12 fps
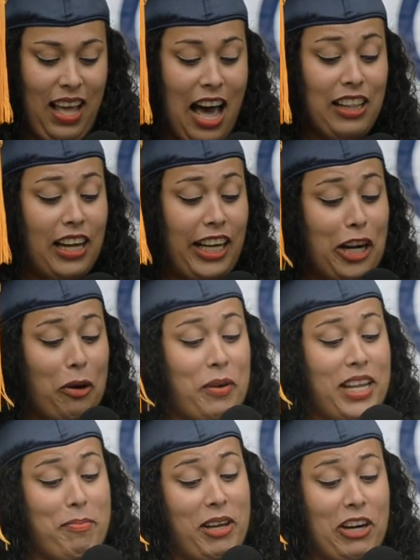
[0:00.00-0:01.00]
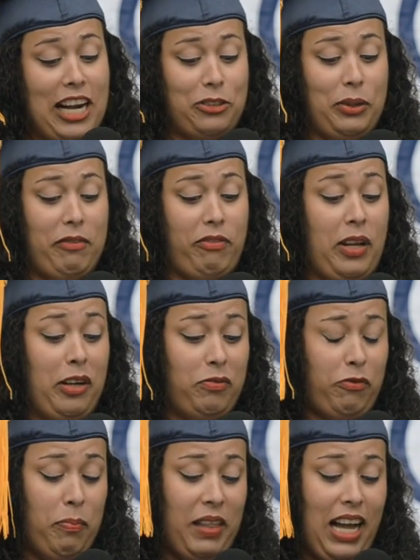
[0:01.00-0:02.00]
How lucky are we to be graduating
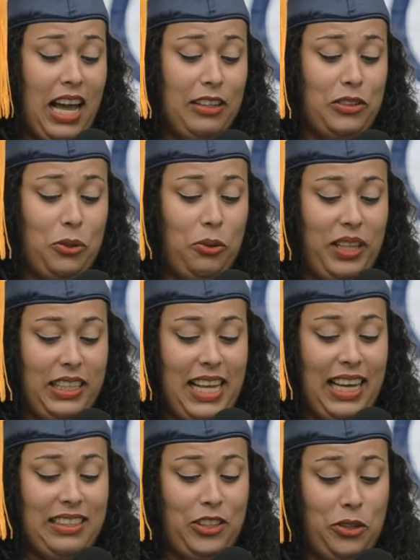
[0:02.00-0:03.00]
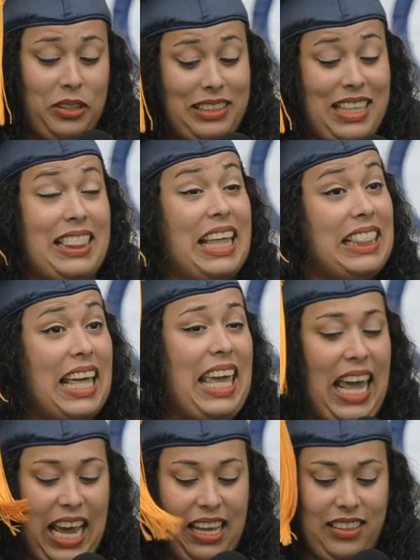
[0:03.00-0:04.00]
from the kind of school that takes students that think they
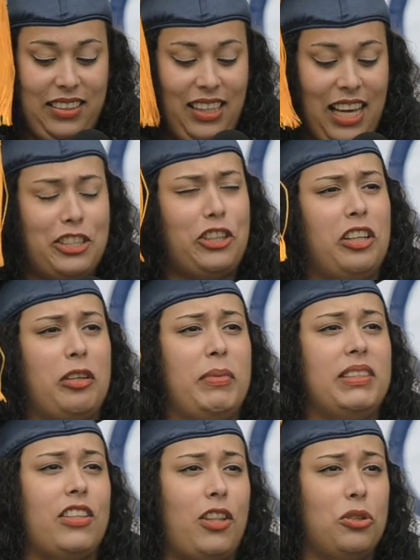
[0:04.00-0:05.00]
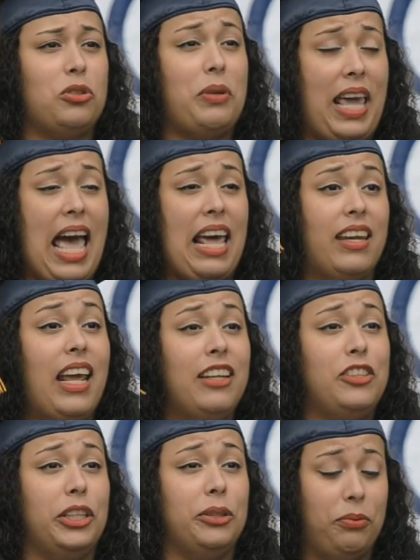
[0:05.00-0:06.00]
can't and turn them into those who can
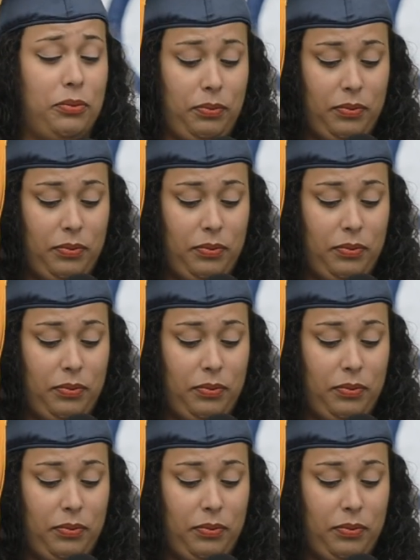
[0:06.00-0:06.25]
and do.